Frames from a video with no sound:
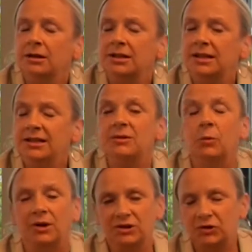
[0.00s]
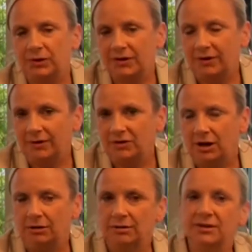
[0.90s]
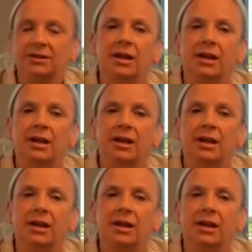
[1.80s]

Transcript: Deeds was $25.